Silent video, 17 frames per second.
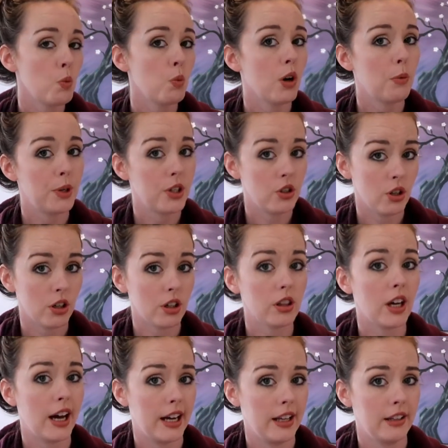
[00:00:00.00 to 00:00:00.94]
where we took
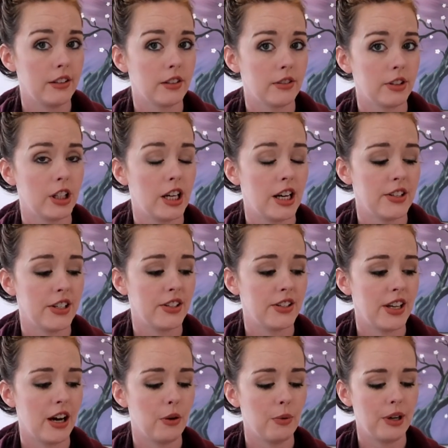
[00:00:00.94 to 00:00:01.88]
the island of
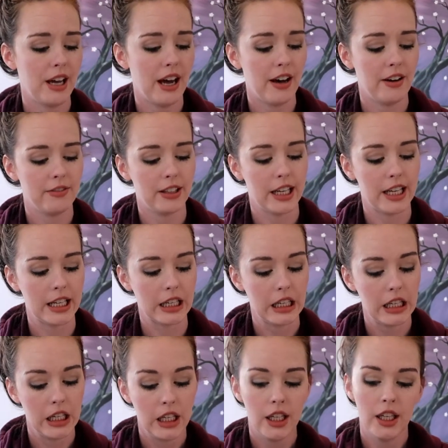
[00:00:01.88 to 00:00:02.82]
closets out. We have like
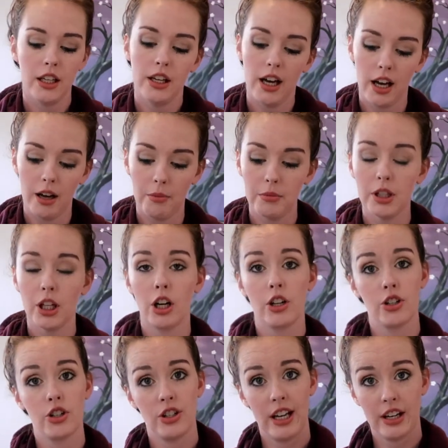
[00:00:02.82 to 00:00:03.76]

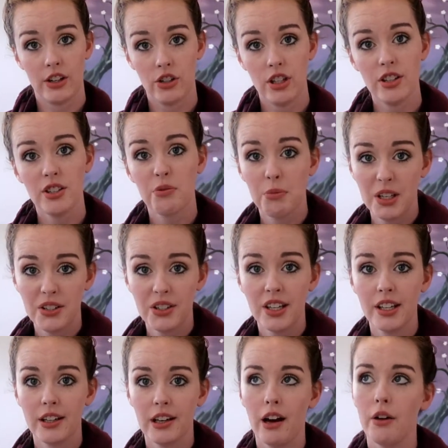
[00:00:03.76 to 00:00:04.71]
large sections
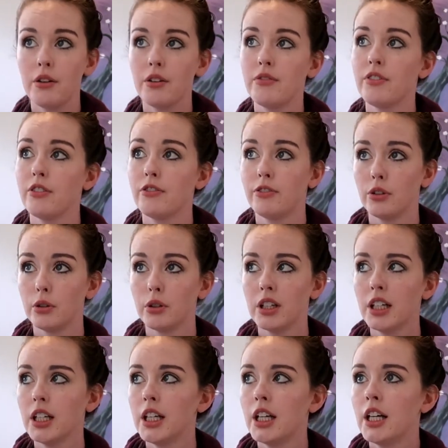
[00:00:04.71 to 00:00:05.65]
missing out of the
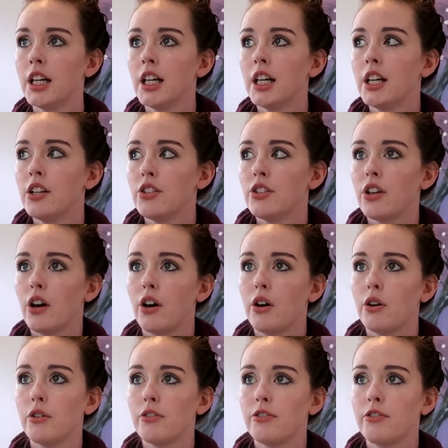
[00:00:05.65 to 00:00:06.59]
floor.
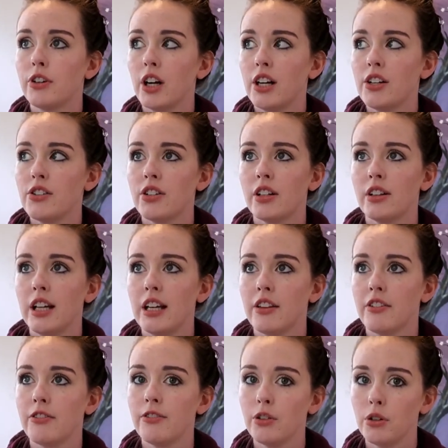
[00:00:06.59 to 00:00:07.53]
So for us to lay
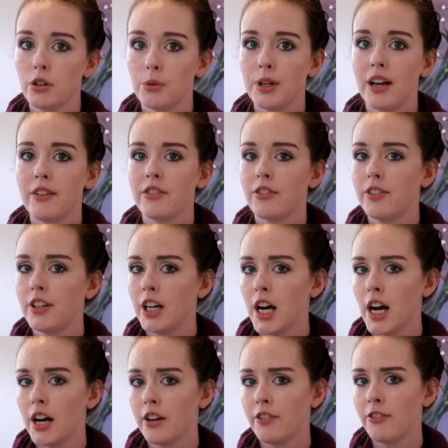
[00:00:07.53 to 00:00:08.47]
the floor, we have to figure
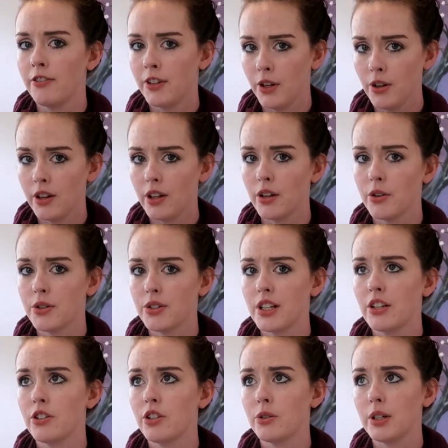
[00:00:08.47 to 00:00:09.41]
out how to fill those
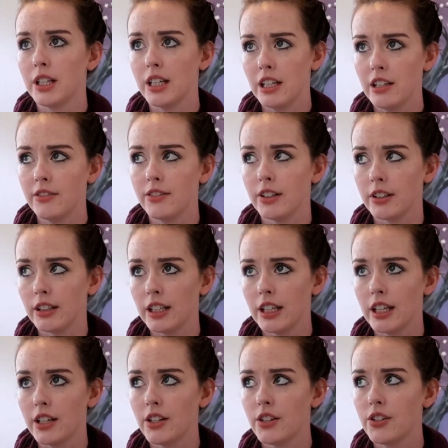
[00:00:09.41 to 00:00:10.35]
and do it
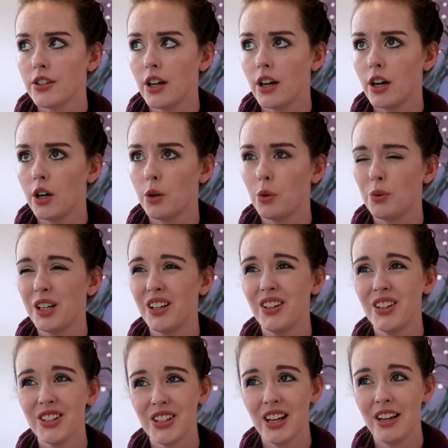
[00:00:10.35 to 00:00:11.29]
evenly. So we
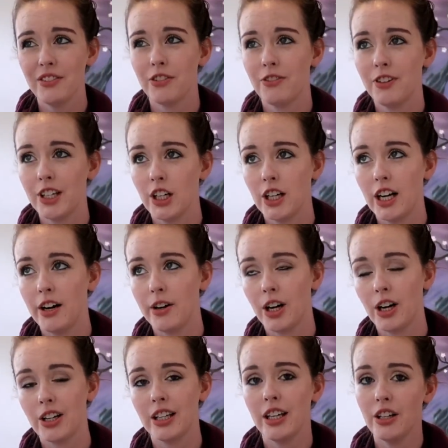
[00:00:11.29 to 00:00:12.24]
also have to figure out,
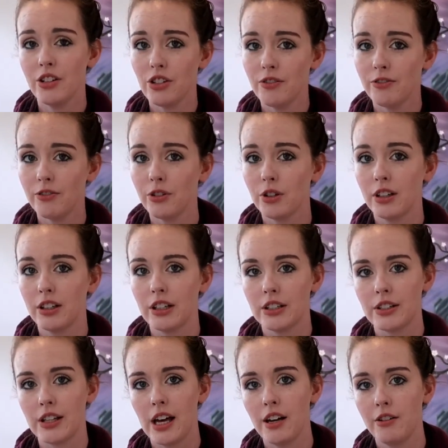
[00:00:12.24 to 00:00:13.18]
our kitchen floor
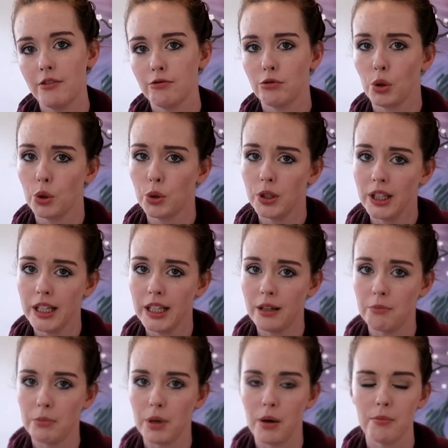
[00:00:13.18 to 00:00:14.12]
is kind of rolly
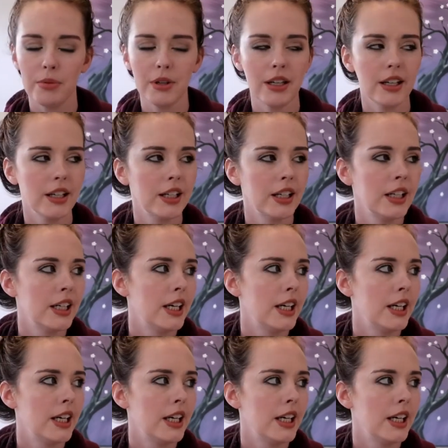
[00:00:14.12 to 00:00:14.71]
and bumpy.